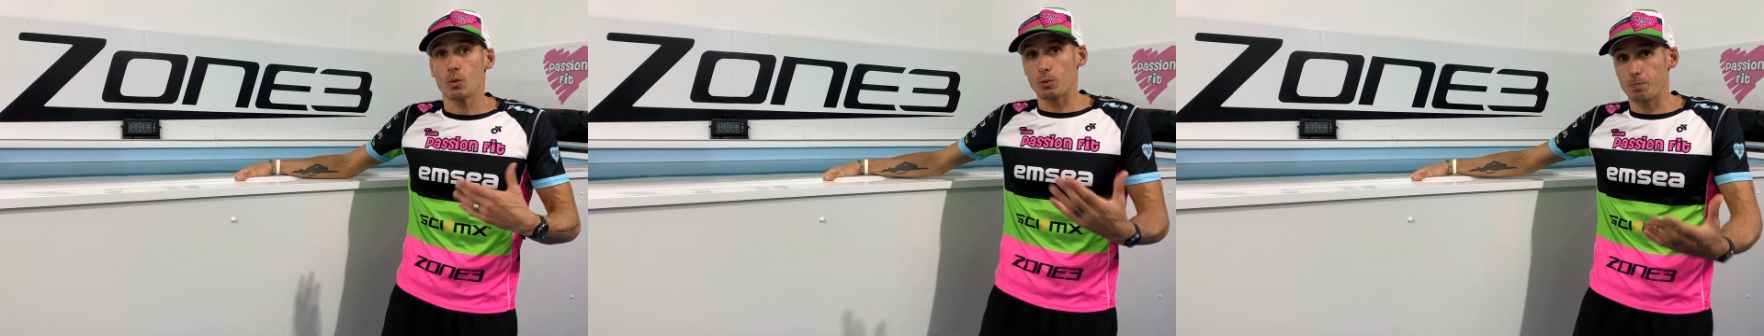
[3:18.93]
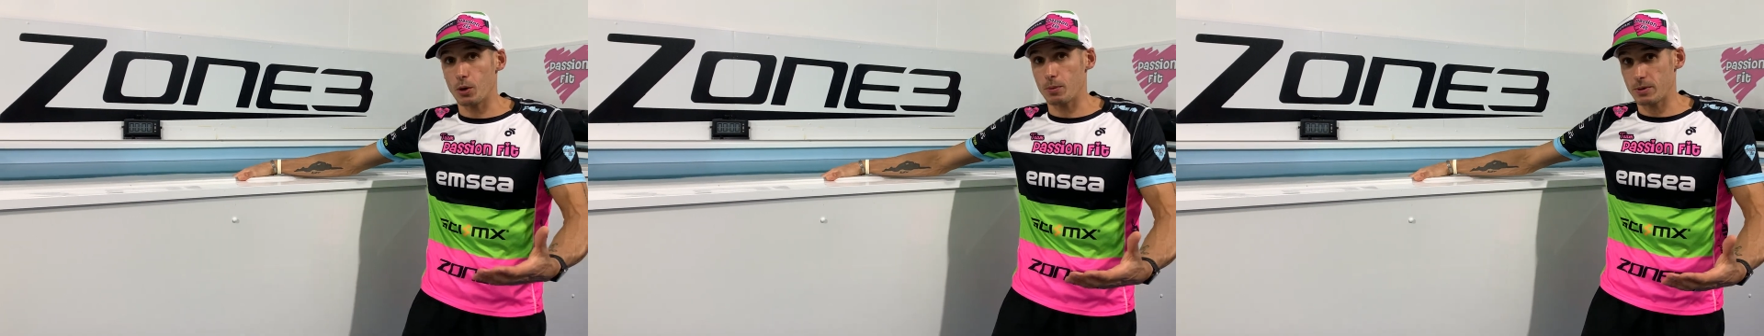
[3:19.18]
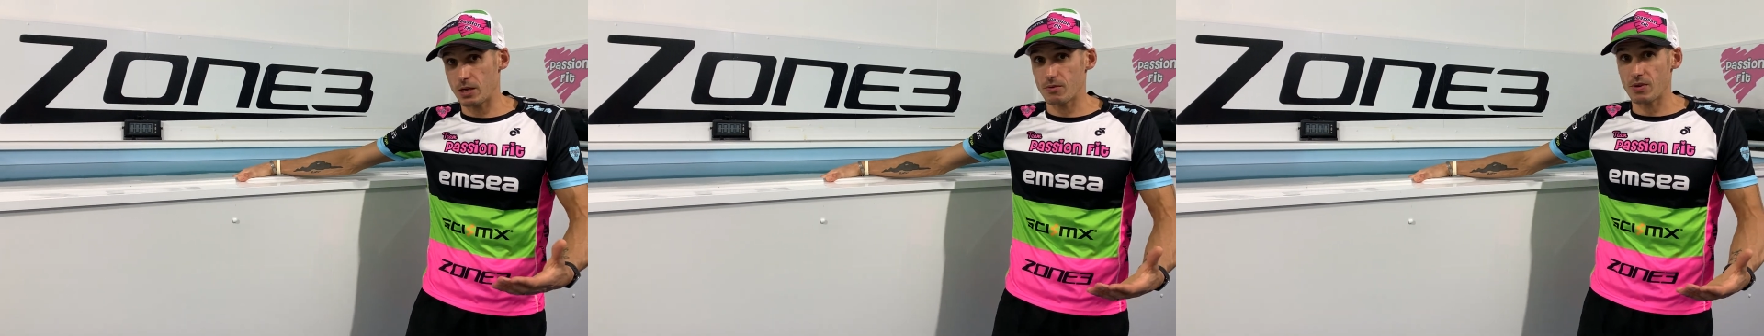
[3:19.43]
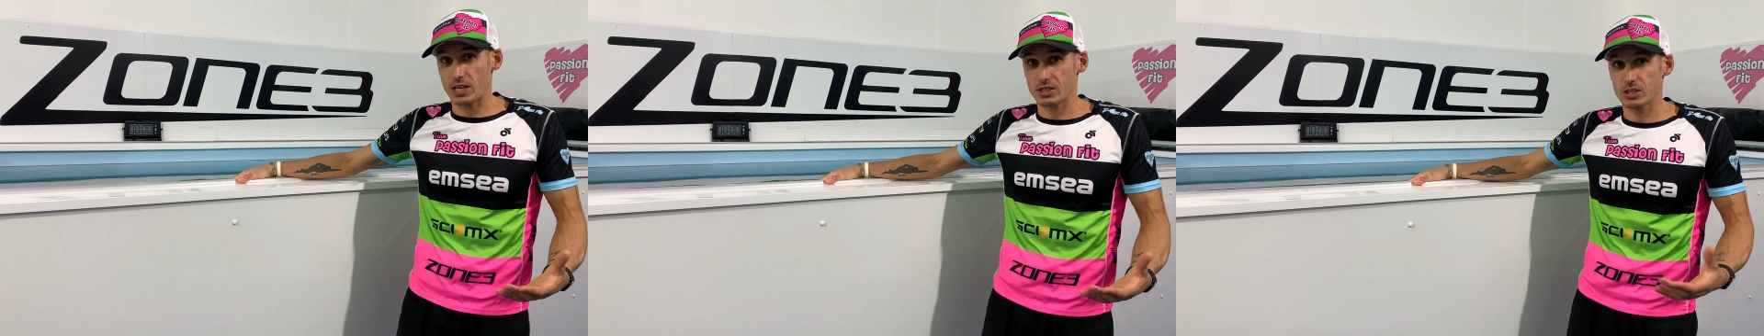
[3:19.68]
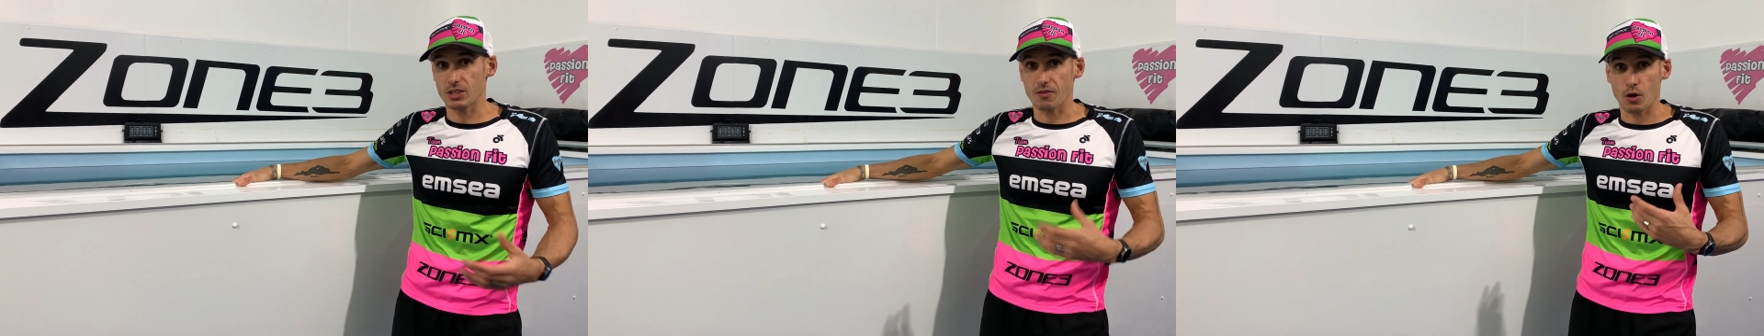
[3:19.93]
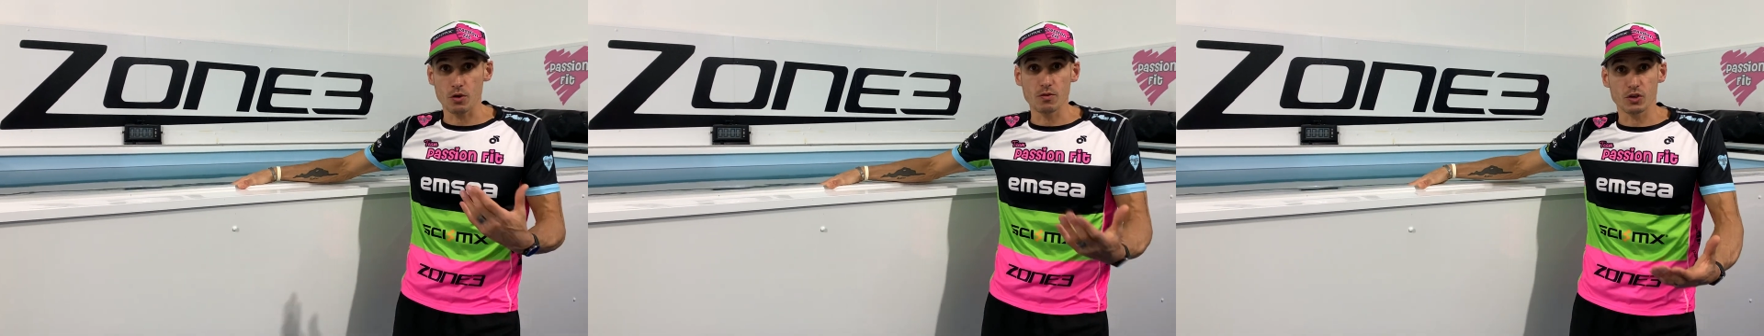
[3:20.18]
would put me at risk of
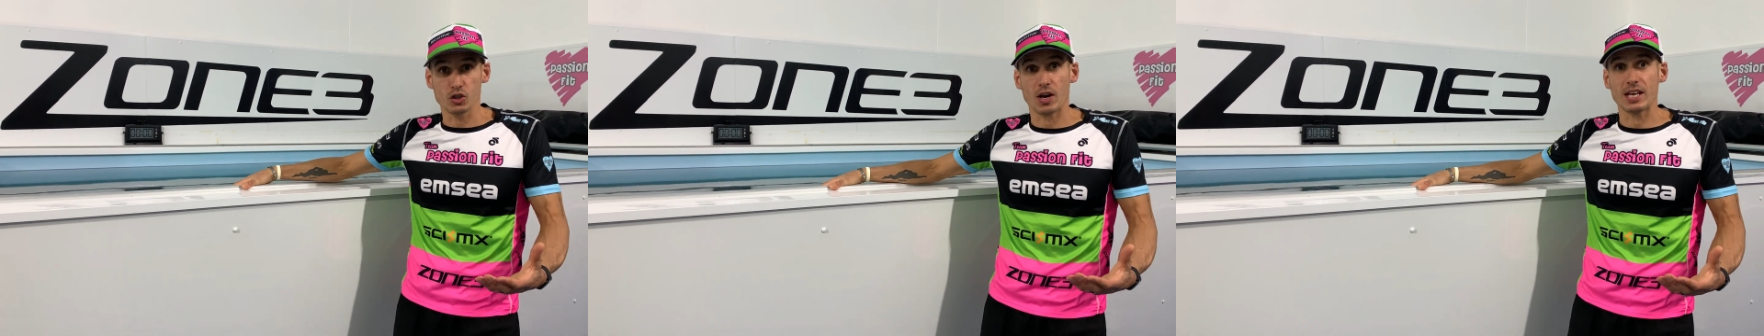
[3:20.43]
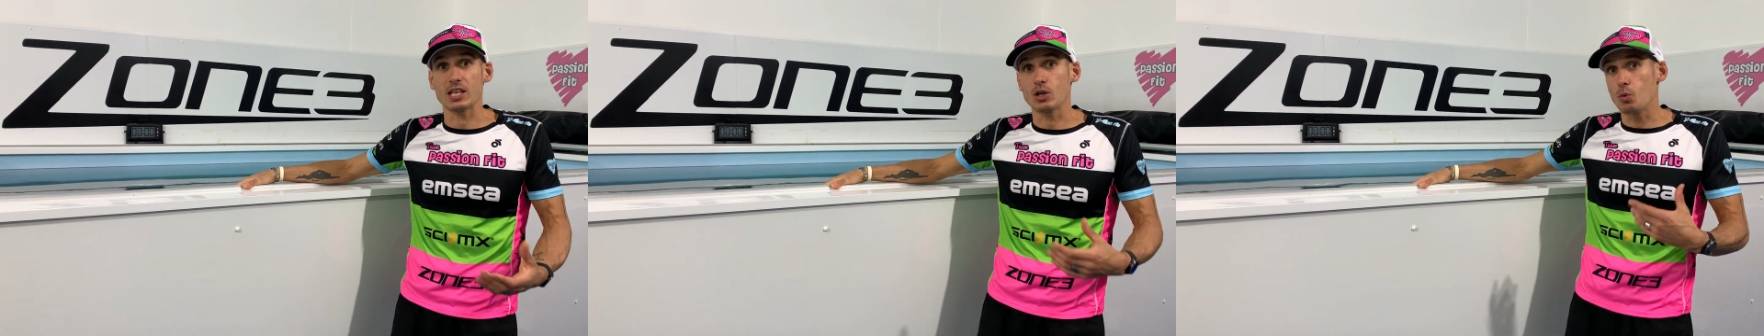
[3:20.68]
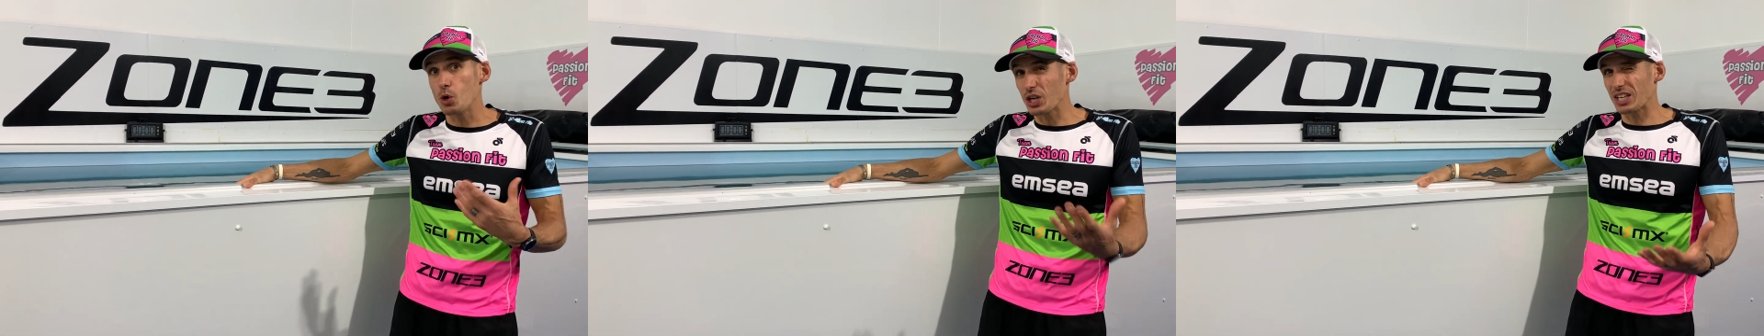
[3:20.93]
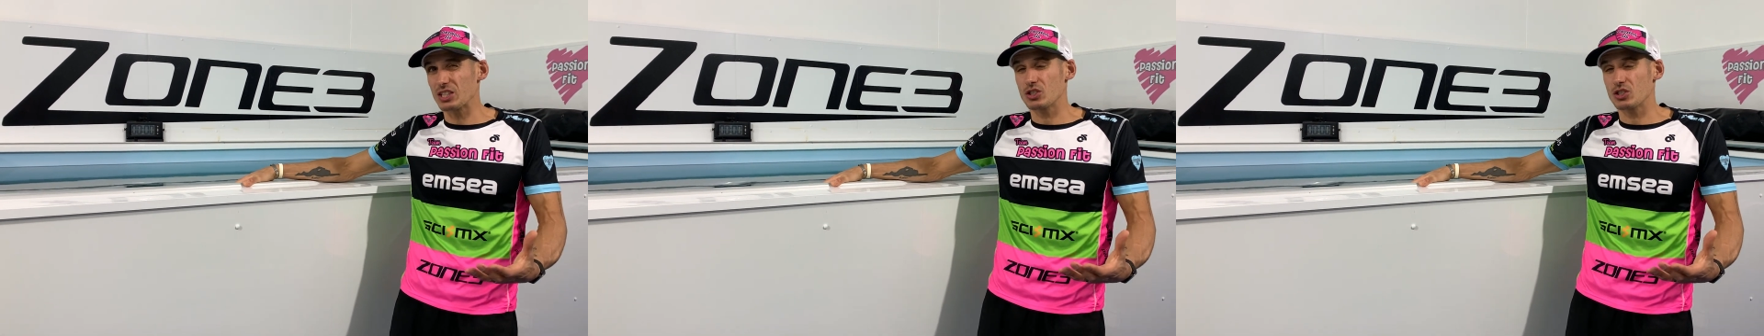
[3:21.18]
overtraining and working